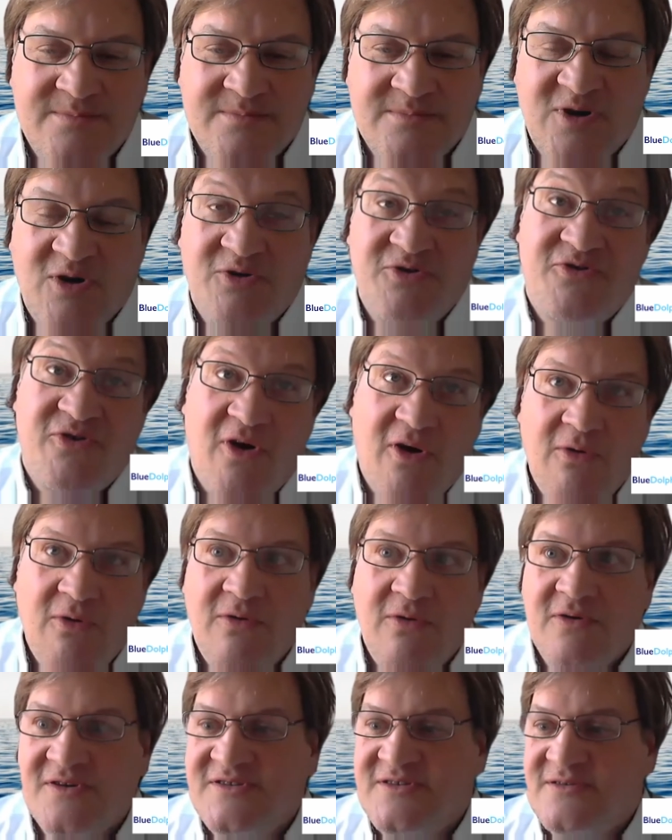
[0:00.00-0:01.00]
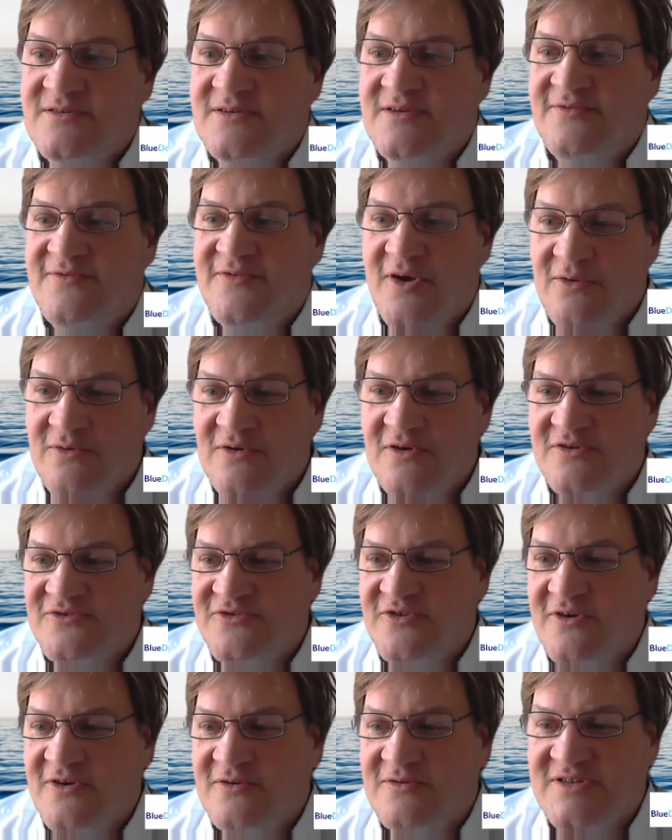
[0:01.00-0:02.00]
controls, flow
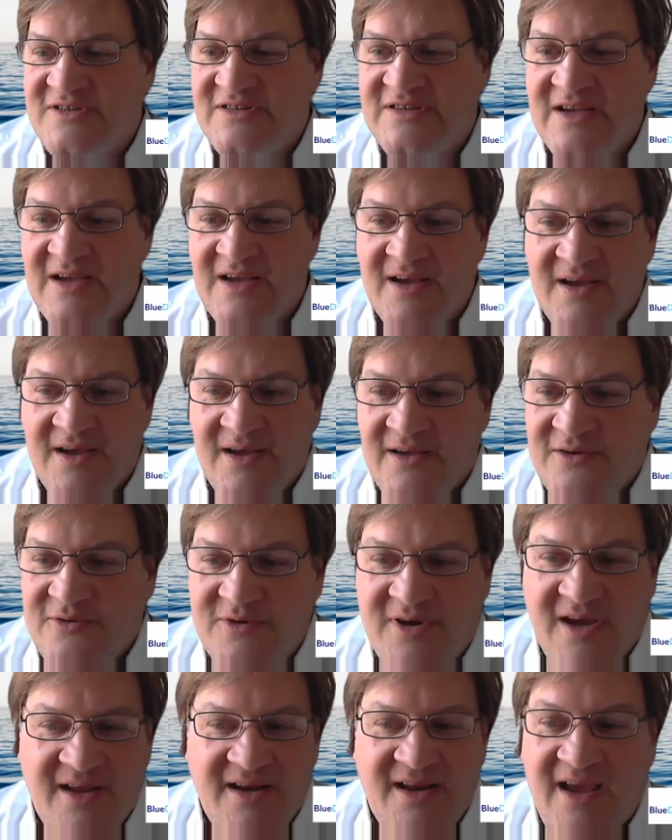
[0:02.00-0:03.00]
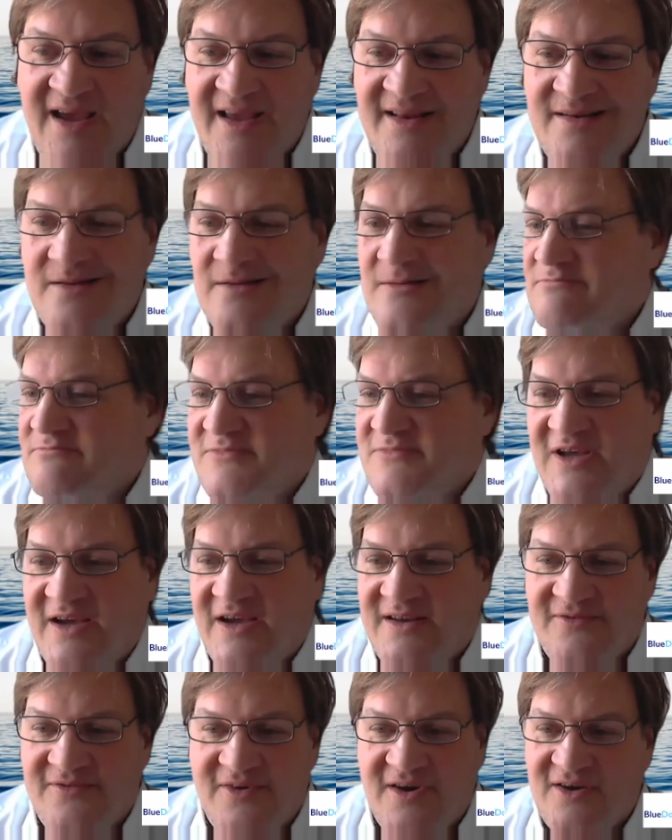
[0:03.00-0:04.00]
controls, you can handle
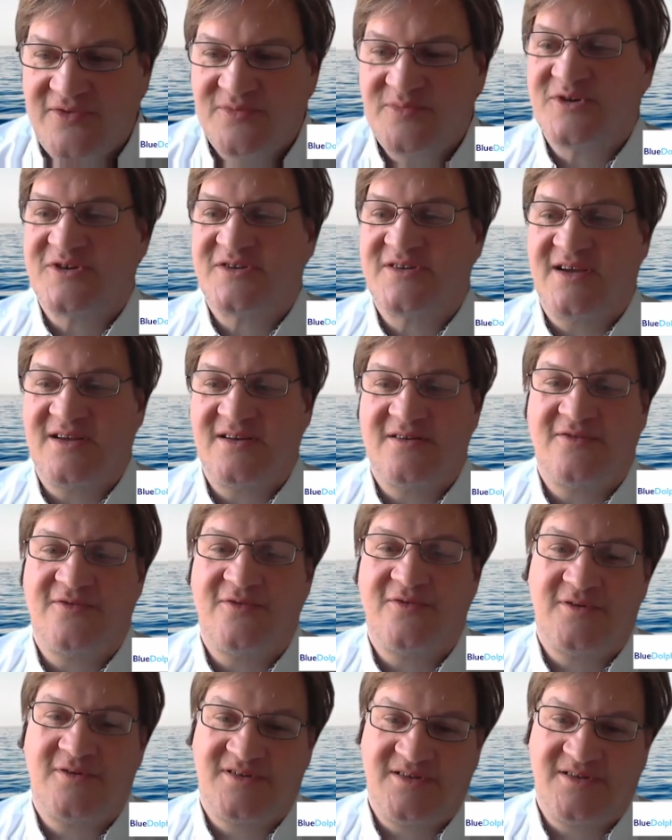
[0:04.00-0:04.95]
95% of all